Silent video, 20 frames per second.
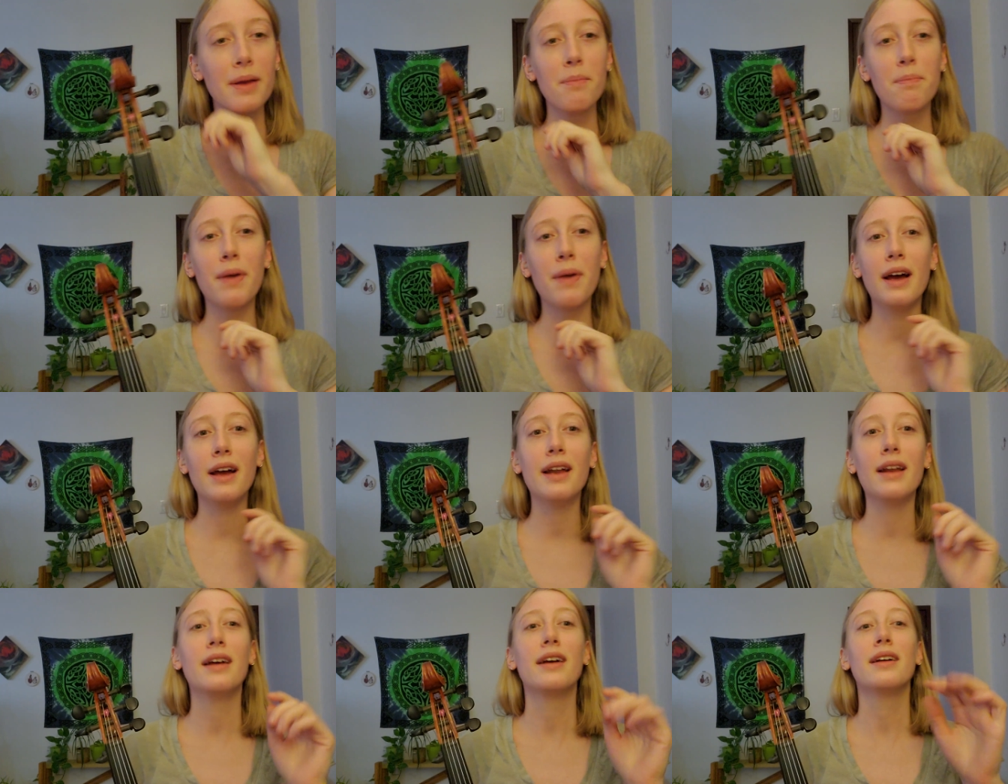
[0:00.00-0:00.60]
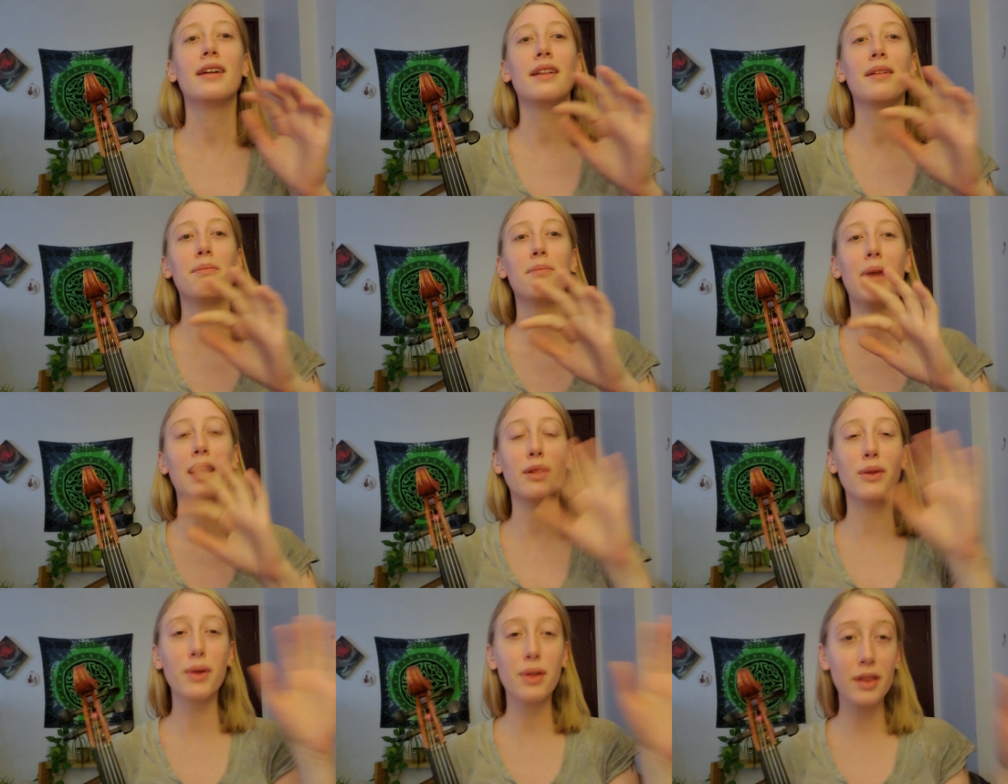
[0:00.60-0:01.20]
But
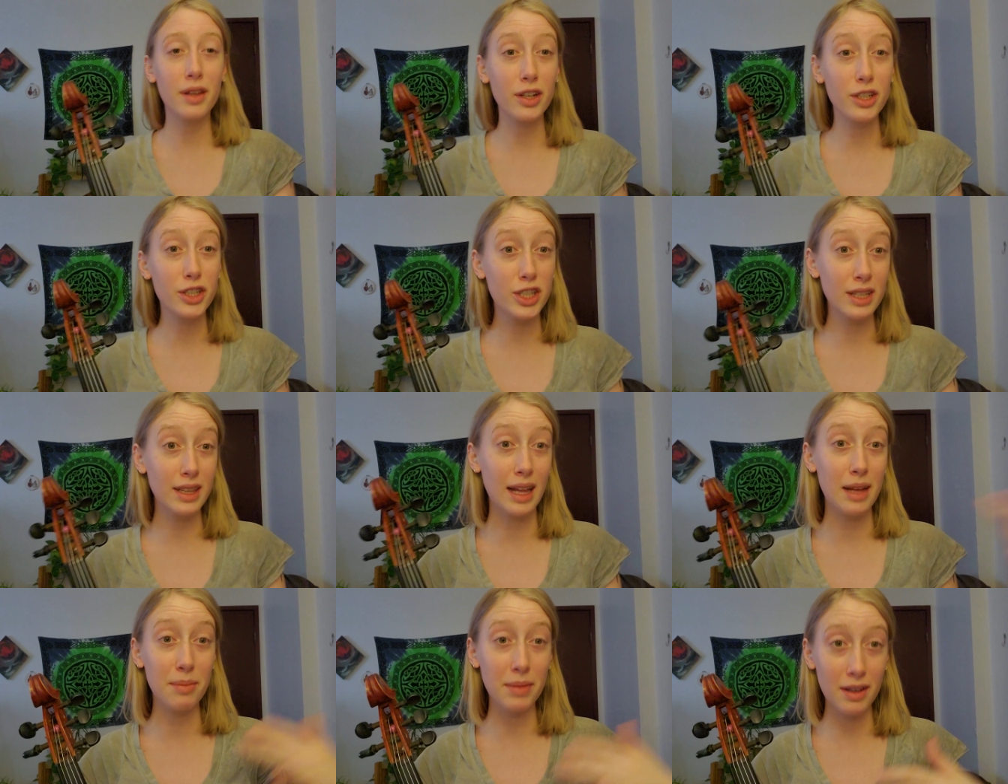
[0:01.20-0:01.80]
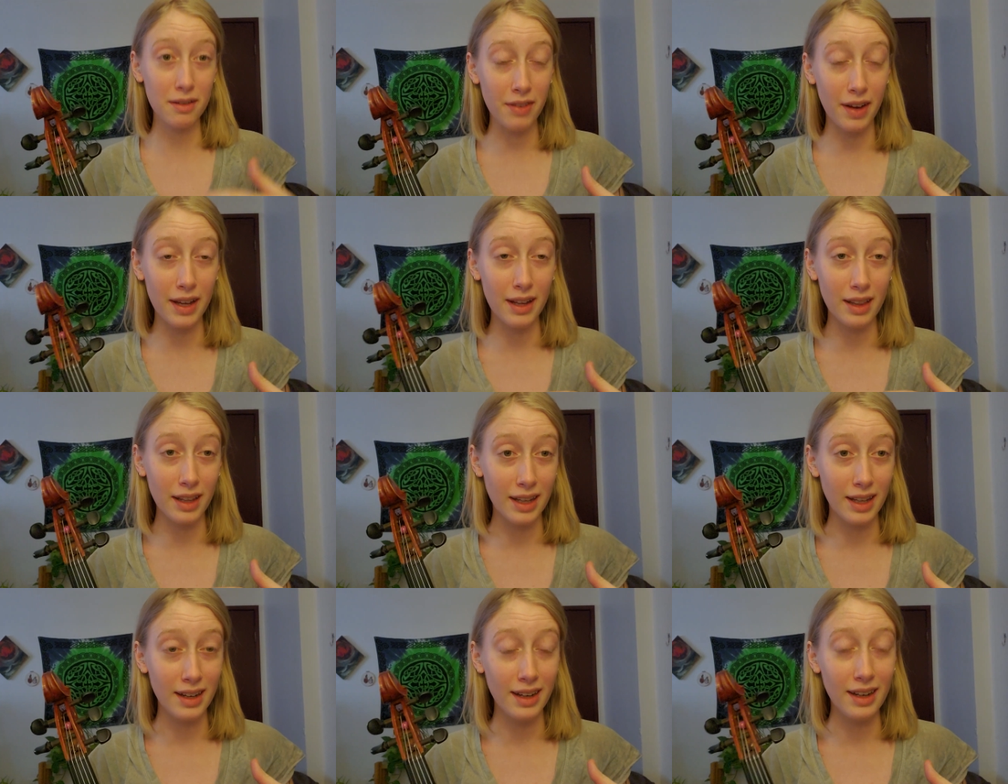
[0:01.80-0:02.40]
my luthier, she lent me a
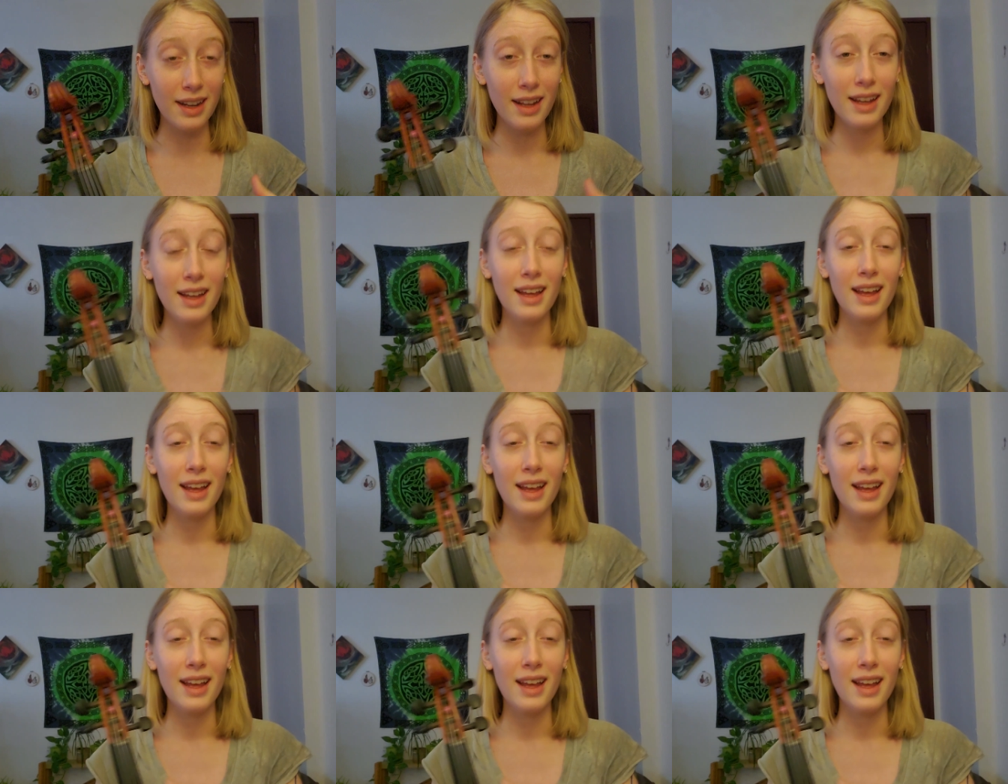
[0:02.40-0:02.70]
violin.